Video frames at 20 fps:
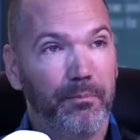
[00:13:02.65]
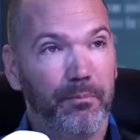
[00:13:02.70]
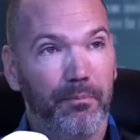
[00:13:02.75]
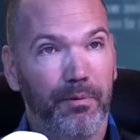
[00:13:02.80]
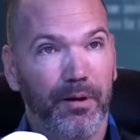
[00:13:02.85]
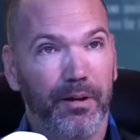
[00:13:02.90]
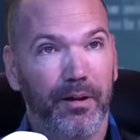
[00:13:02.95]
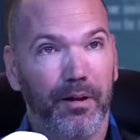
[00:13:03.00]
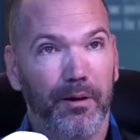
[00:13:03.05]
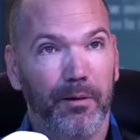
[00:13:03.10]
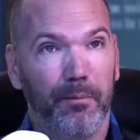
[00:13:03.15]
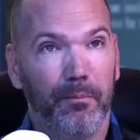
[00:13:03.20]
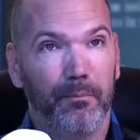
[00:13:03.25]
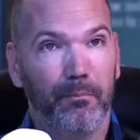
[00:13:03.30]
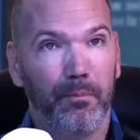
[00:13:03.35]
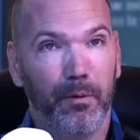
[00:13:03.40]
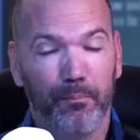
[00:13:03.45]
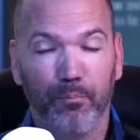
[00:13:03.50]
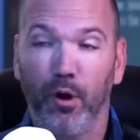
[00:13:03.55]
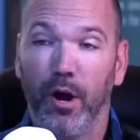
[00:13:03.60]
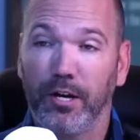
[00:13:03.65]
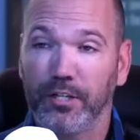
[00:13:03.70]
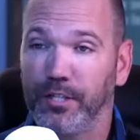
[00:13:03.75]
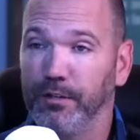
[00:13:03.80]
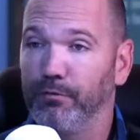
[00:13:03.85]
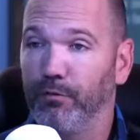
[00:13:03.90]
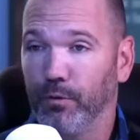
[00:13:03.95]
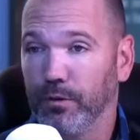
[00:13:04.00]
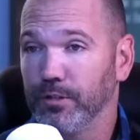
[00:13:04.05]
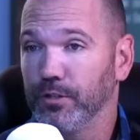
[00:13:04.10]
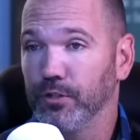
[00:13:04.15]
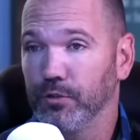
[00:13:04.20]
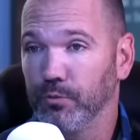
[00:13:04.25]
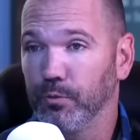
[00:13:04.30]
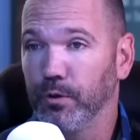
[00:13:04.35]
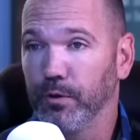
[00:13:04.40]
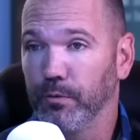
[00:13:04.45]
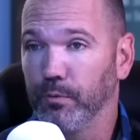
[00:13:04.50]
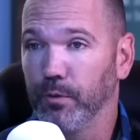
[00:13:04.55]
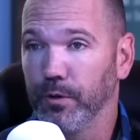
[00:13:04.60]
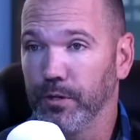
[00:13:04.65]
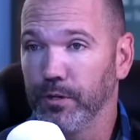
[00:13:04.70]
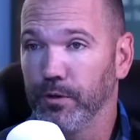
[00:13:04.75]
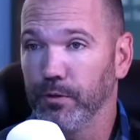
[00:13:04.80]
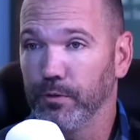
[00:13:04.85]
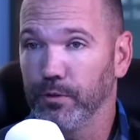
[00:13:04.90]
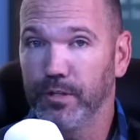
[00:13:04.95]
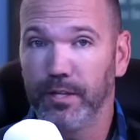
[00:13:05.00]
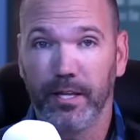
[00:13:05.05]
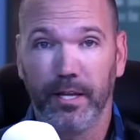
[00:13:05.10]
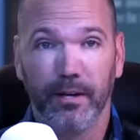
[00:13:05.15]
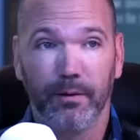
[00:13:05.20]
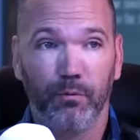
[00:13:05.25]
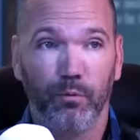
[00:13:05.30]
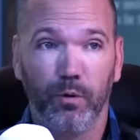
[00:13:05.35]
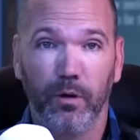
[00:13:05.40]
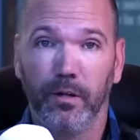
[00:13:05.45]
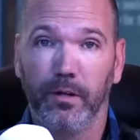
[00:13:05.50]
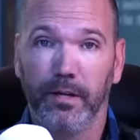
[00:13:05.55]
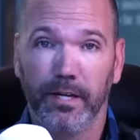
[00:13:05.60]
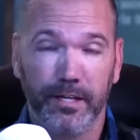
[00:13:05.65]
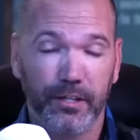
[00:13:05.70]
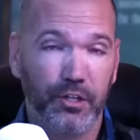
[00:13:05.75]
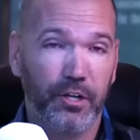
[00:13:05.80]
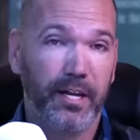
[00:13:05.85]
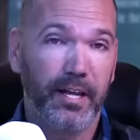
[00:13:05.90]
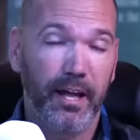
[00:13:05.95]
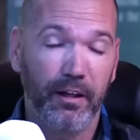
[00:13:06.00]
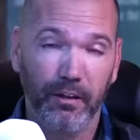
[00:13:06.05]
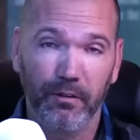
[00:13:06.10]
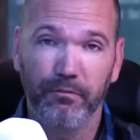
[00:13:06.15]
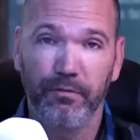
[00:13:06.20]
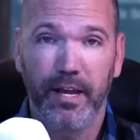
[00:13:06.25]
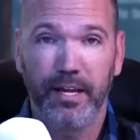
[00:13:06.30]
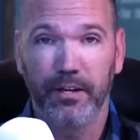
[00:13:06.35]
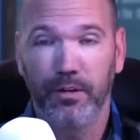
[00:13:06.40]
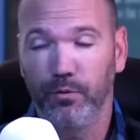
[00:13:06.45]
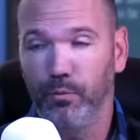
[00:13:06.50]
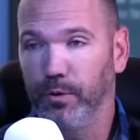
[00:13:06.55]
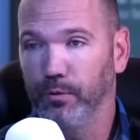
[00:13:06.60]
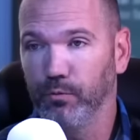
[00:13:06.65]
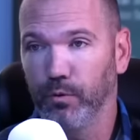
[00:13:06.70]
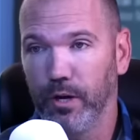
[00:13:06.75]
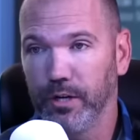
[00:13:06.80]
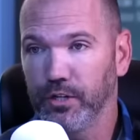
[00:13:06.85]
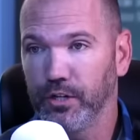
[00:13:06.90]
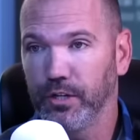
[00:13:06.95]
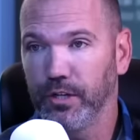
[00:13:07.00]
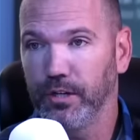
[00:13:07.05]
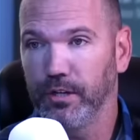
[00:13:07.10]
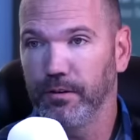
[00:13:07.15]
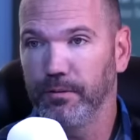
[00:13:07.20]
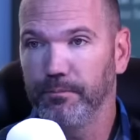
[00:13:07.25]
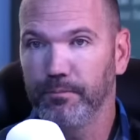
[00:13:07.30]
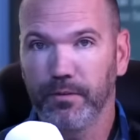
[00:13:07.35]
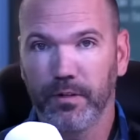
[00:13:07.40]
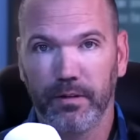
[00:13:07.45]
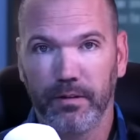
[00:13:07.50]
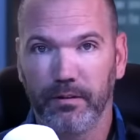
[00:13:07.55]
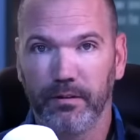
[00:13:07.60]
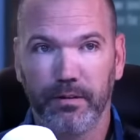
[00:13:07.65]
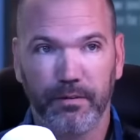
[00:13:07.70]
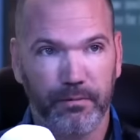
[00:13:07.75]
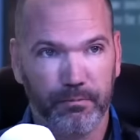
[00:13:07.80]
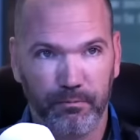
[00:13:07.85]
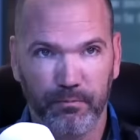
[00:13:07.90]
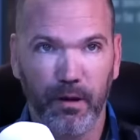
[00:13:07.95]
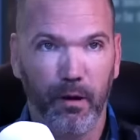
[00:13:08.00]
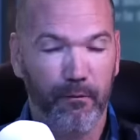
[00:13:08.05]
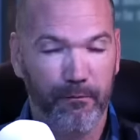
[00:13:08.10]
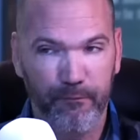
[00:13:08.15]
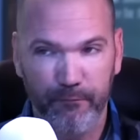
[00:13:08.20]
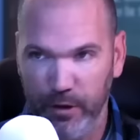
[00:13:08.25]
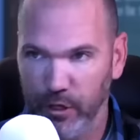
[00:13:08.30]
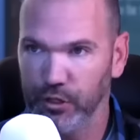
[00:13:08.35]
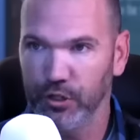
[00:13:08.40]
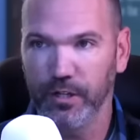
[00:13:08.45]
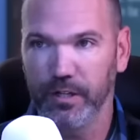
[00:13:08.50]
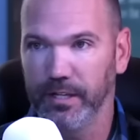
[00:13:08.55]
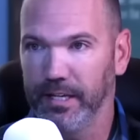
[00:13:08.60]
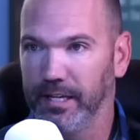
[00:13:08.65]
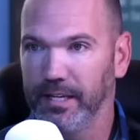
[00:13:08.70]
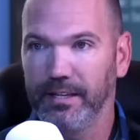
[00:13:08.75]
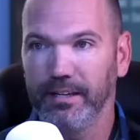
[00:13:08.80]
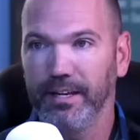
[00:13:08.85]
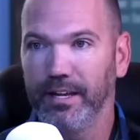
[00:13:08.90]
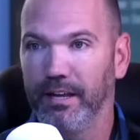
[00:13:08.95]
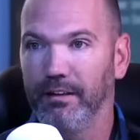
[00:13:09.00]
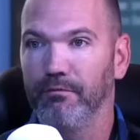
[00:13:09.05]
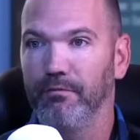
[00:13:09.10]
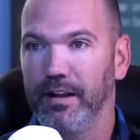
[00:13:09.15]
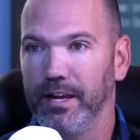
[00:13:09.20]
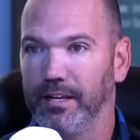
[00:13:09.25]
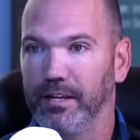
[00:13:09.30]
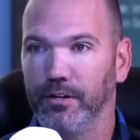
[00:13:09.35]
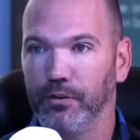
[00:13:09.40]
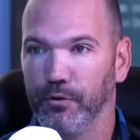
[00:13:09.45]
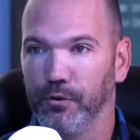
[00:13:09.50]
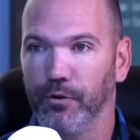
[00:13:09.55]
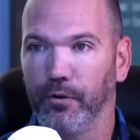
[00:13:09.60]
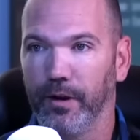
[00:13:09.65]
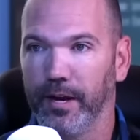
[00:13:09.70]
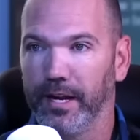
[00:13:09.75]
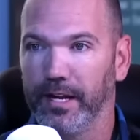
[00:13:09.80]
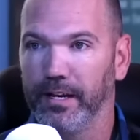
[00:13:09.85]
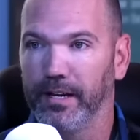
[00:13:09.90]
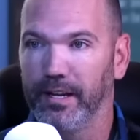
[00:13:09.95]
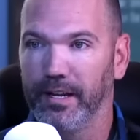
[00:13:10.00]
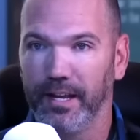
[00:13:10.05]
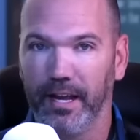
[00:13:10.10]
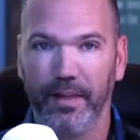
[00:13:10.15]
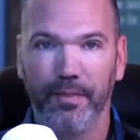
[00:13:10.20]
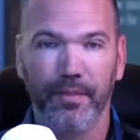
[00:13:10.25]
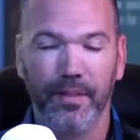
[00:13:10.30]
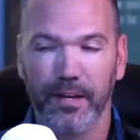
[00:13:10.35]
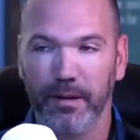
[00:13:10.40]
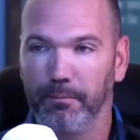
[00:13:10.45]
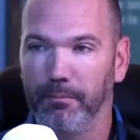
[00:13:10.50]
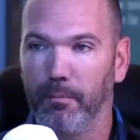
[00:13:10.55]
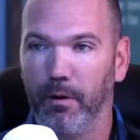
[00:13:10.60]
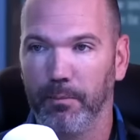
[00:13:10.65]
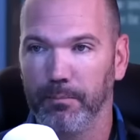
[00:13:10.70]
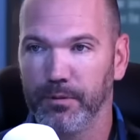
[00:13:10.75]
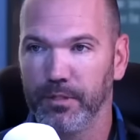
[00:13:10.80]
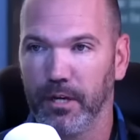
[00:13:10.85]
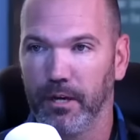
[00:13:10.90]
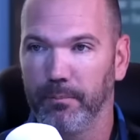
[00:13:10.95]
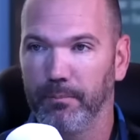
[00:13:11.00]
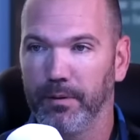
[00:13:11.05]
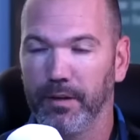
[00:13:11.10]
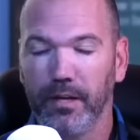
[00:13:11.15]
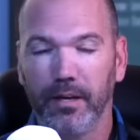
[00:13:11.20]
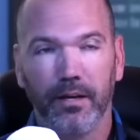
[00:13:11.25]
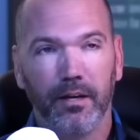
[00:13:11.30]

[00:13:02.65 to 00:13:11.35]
But proxy forces were used then. Mm-hmm. Well, it elevated when Russia officially invaded Ukraine, and then it bumped up.